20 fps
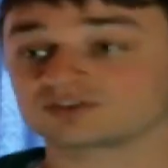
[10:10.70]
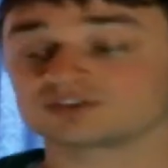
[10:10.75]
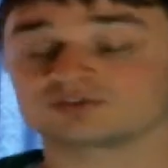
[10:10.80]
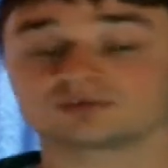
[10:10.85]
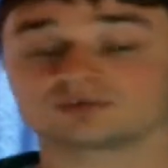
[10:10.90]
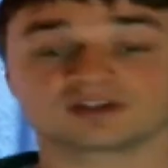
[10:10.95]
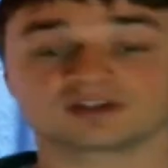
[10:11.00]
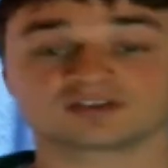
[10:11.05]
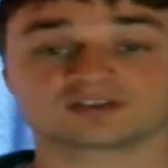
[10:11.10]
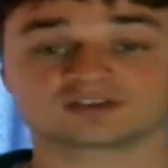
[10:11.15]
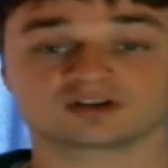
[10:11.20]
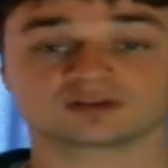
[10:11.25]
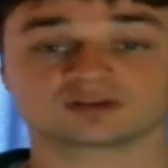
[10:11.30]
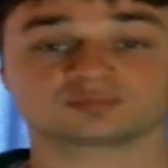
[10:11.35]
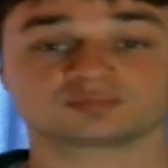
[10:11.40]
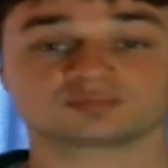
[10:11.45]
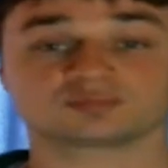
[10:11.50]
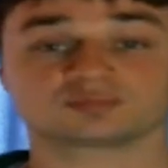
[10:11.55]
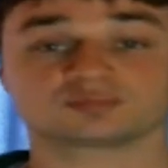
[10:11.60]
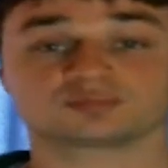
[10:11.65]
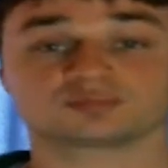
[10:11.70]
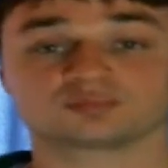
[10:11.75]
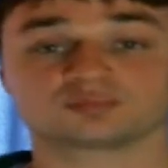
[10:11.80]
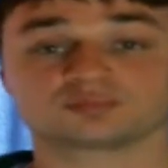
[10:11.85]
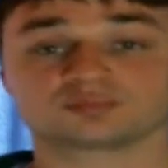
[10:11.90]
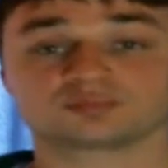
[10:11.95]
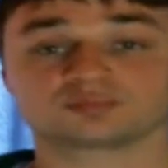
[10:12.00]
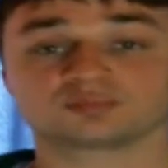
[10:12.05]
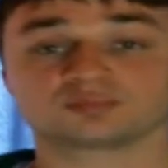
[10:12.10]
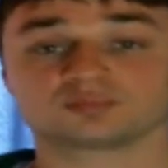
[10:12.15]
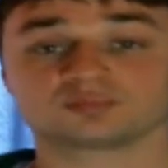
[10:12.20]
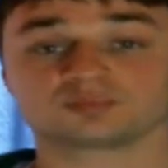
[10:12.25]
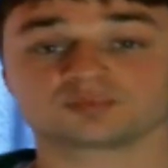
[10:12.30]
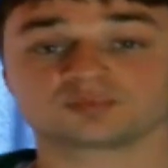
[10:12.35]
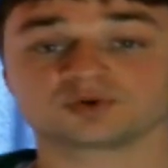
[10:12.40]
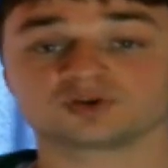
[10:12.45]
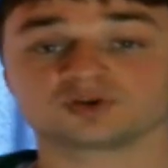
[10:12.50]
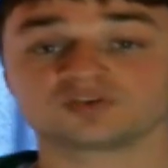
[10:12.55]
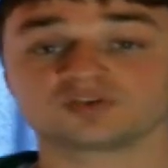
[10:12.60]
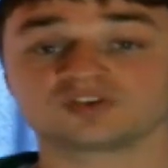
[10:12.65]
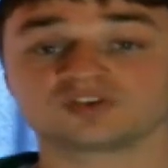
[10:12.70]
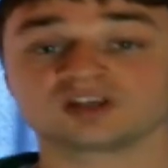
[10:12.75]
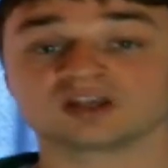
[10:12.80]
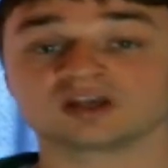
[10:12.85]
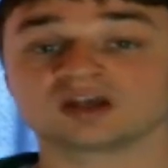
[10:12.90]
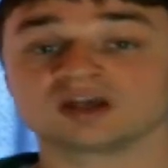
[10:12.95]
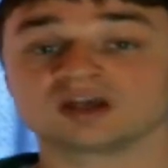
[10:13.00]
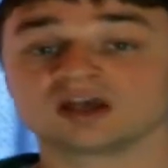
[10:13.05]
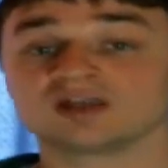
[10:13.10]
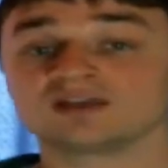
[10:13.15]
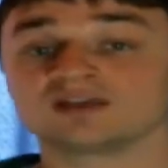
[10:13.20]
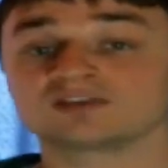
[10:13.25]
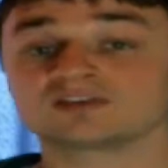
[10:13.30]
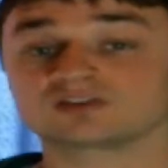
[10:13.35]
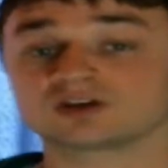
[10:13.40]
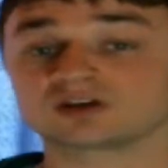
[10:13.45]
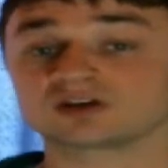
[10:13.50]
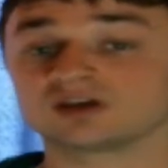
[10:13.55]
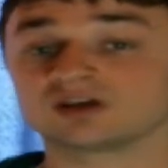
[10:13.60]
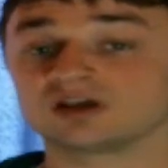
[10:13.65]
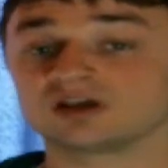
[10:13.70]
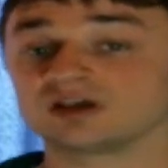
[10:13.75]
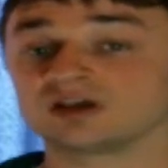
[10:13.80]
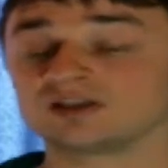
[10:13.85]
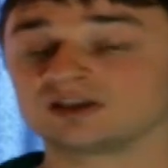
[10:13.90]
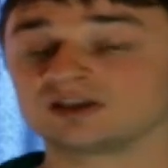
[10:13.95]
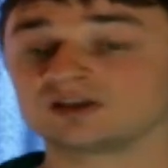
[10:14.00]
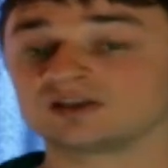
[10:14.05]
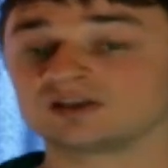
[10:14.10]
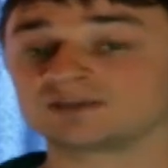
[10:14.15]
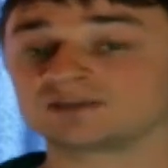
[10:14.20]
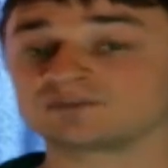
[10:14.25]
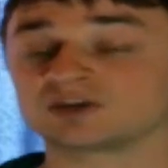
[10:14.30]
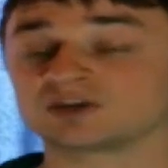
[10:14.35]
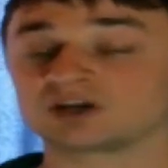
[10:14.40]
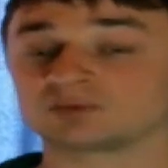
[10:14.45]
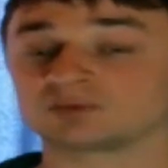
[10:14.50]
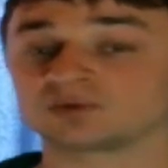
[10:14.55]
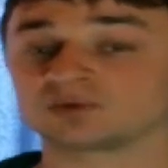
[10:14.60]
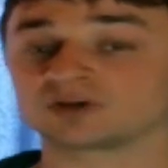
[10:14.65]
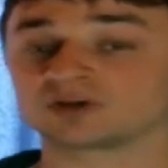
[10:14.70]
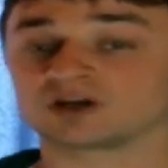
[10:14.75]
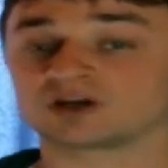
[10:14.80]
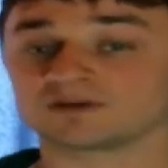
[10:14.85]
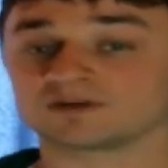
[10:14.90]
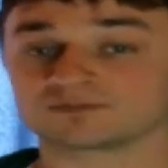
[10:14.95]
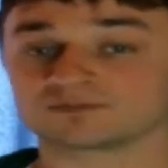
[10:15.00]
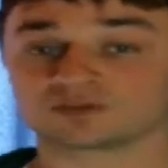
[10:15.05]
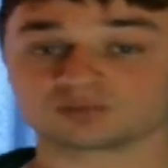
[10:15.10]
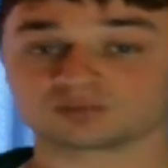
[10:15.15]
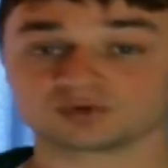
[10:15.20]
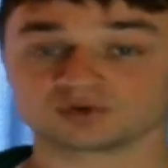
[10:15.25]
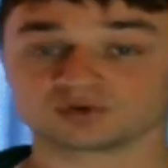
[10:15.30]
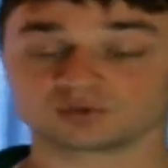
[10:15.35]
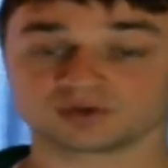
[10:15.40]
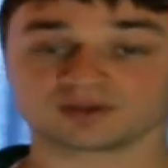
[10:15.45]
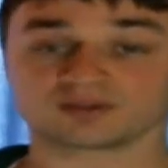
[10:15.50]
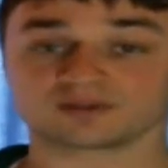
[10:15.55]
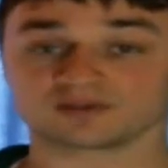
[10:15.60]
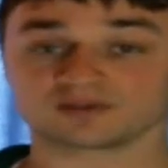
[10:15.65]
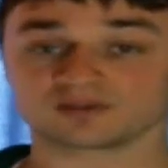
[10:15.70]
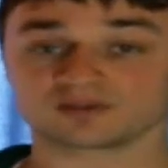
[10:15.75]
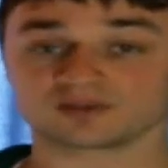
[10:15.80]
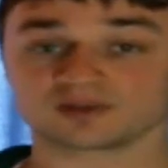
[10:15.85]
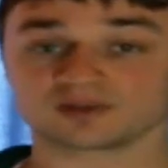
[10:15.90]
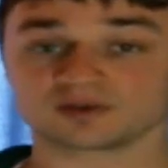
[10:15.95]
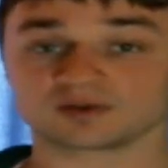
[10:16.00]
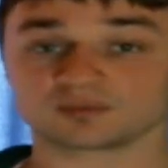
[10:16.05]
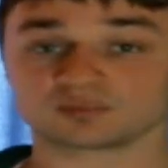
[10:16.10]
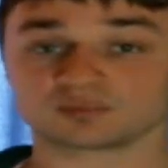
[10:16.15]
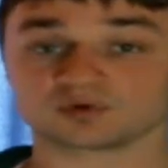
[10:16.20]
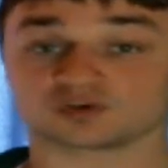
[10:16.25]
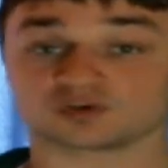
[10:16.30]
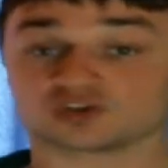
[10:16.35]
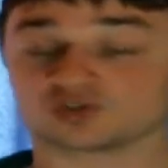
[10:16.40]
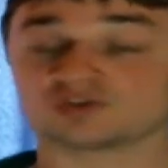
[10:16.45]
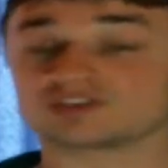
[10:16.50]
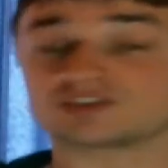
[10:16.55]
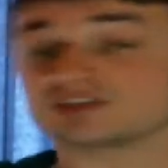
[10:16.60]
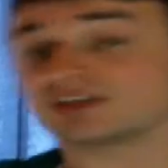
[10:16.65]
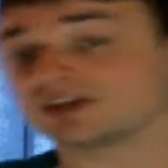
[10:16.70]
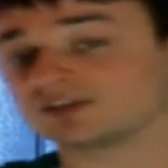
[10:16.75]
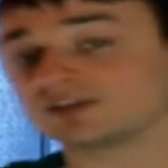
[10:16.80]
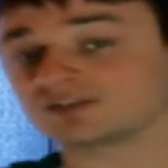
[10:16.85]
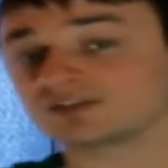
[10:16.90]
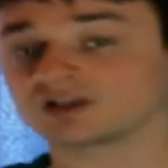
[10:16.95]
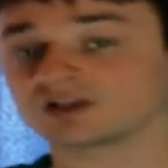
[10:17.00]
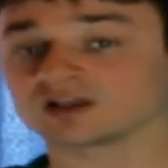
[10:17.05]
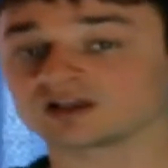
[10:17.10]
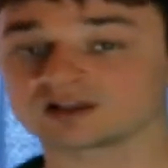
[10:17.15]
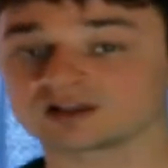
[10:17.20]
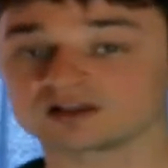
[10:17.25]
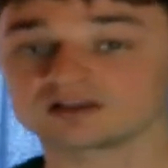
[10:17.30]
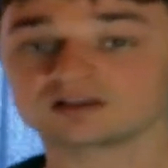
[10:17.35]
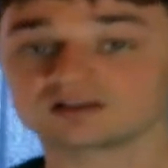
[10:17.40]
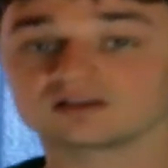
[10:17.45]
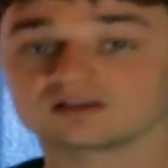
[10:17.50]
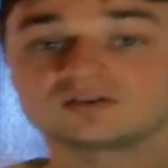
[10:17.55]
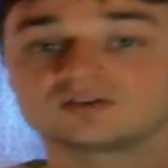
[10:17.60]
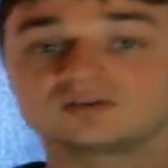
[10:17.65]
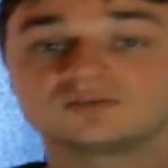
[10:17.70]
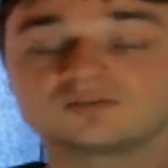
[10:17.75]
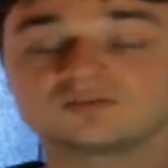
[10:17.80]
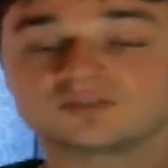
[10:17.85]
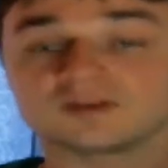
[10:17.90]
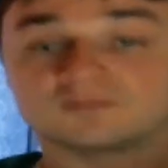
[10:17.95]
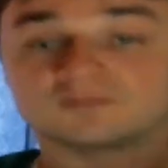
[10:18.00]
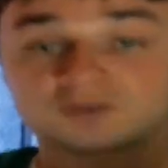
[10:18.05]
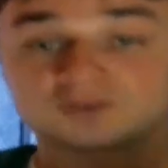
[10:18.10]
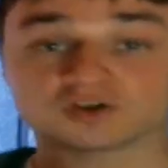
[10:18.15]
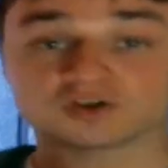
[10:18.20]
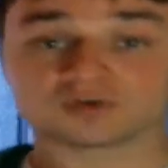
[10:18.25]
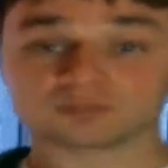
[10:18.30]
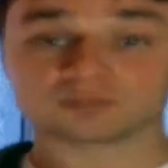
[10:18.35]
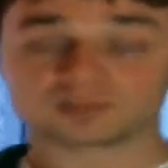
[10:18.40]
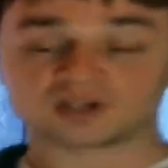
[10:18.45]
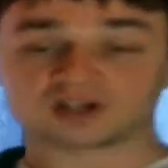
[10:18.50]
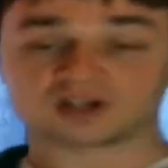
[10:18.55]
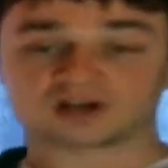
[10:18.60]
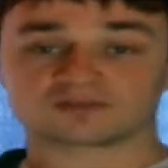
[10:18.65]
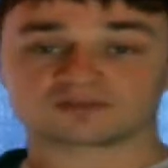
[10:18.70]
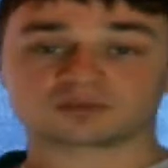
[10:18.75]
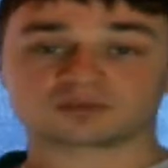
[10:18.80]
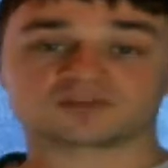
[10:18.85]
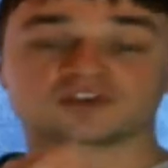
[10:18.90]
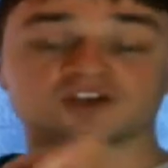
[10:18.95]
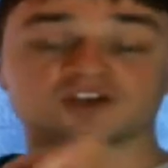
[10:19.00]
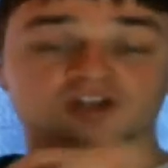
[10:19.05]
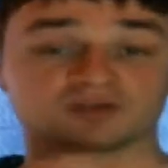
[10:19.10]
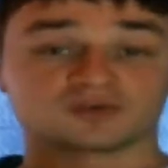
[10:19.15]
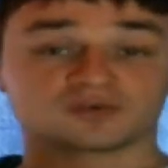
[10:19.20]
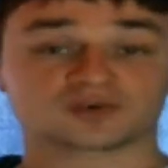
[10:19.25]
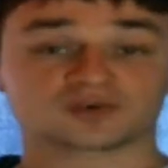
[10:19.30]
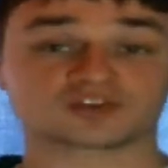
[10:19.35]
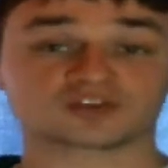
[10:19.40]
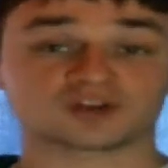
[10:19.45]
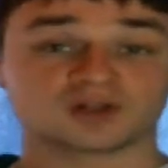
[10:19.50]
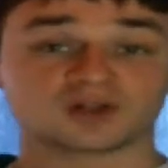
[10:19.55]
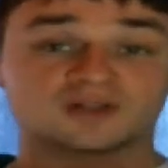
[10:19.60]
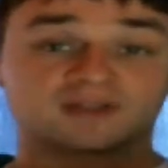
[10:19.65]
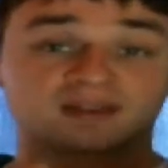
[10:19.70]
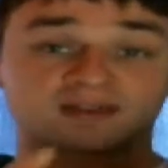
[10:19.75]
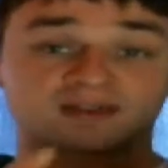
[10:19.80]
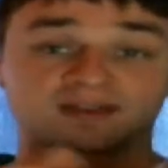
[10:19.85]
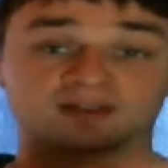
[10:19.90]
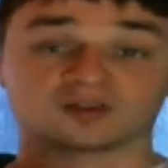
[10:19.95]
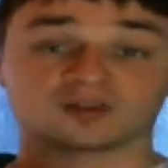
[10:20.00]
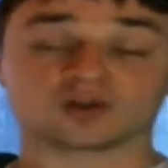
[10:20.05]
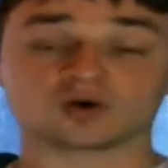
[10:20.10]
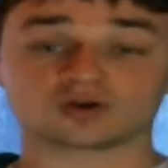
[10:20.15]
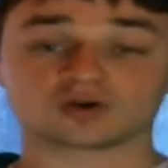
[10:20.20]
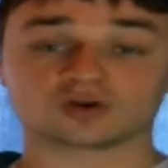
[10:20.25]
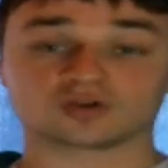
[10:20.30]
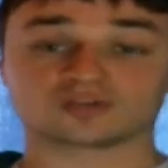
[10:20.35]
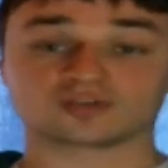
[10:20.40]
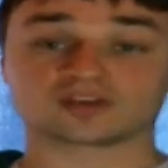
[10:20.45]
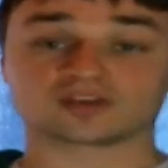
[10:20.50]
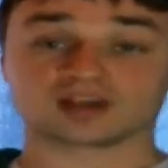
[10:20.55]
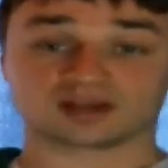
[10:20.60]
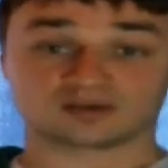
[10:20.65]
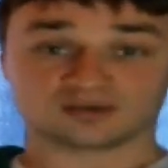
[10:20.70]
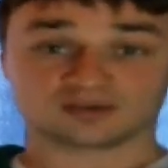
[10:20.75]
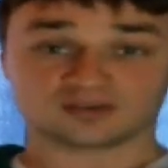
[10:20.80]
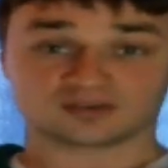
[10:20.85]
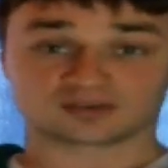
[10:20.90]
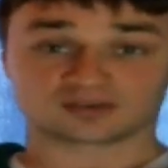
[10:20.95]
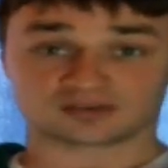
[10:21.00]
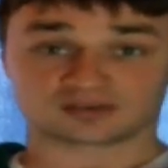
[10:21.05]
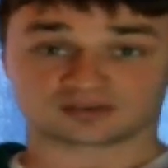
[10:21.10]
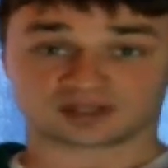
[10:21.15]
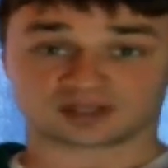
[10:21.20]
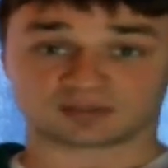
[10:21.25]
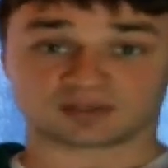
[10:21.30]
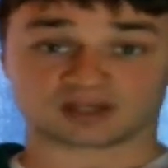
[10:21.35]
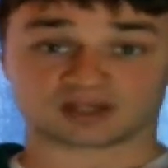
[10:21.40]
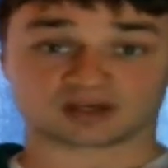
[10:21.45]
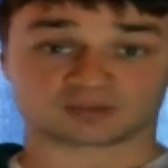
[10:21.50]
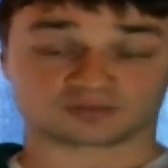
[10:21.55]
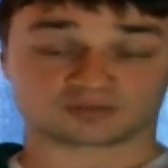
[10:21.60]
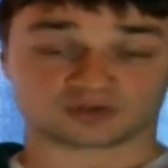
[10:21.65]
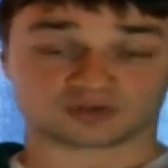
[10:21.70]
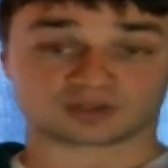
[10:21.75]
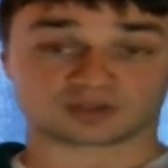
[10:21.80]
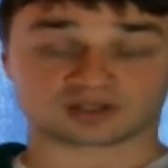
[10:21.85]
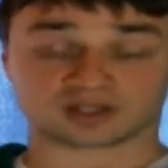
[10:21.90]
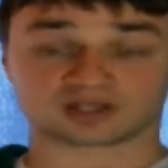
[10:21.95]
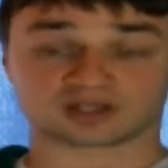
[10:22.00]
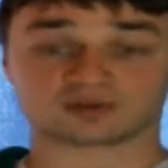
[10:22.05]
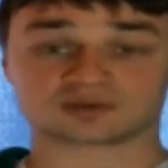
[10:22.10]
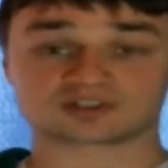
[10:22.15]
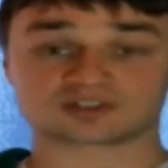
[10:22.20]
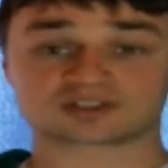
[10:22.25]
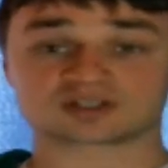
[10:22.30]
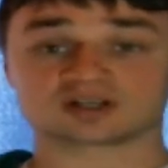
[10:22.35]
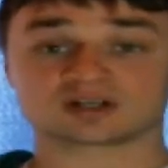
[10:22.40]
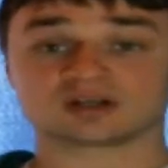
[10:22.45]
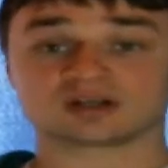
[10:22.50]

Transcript: when they start producing. They start, not only they become really comfortable with producing the being comfortable with the universal and then the local sounds that make up human language.